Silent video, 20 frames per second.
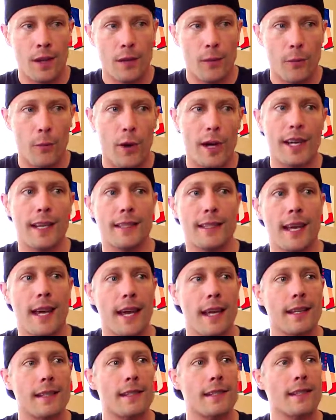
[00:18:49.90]
what it
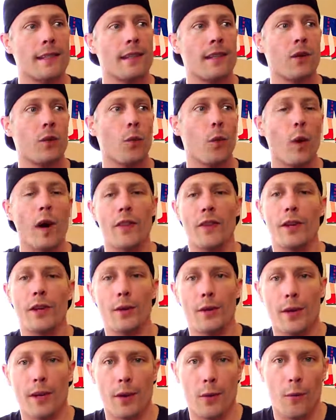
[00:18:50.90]
takes, what they're
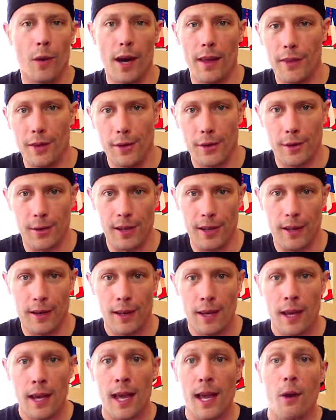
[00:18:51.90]
doing, and why they're doing it.
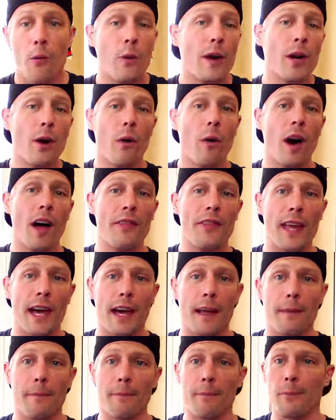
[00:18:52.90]
And we don't want
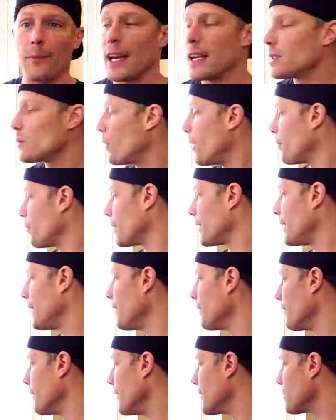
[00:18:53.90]
that. That's why we're
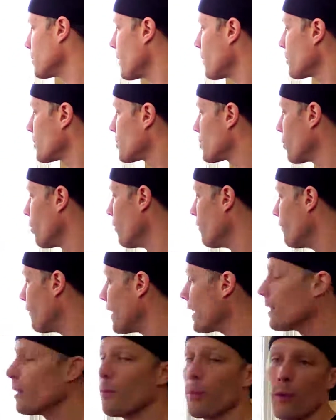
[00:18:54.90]
here. That's why we're so
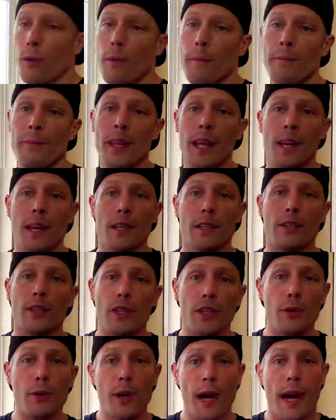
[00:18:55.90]
available to
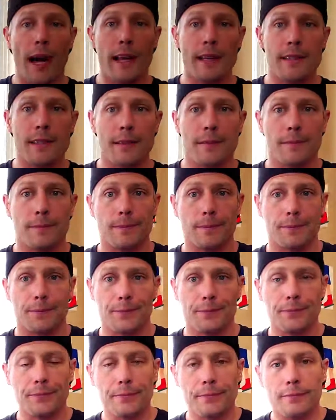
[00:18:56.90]
you guys.
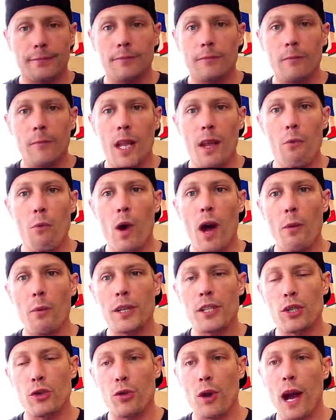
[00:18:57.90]
And why
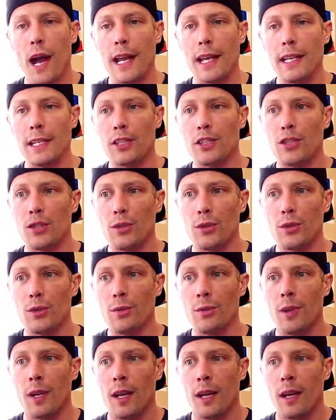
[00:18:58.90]
we try and
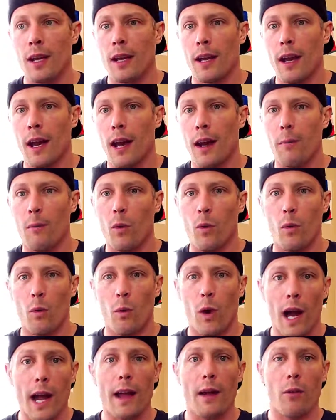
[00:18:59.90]
do,
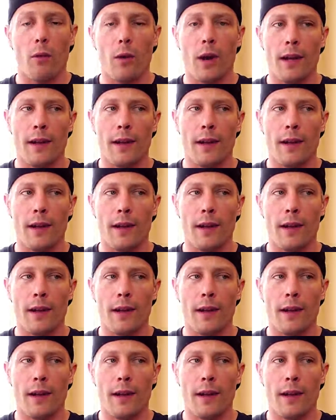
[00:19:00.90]
why